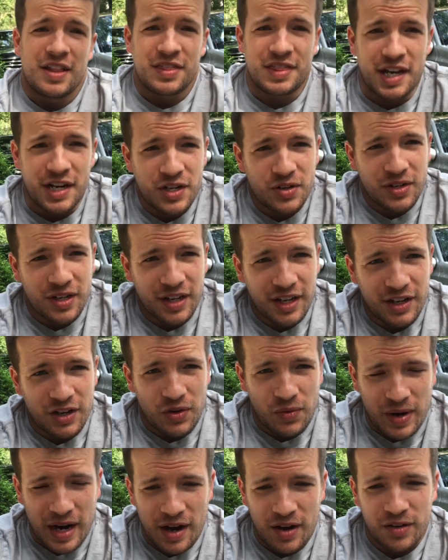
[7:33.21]
then you can get
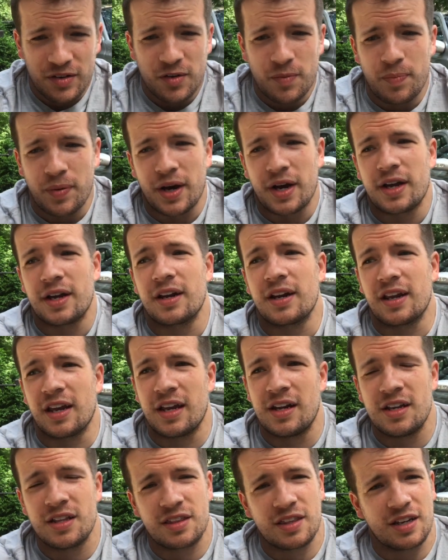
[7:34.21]
around, but
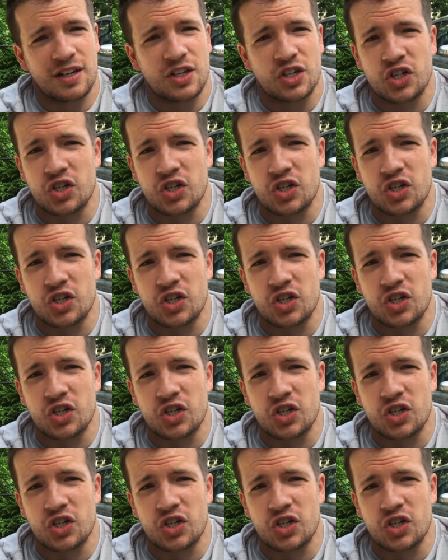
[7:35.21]
anything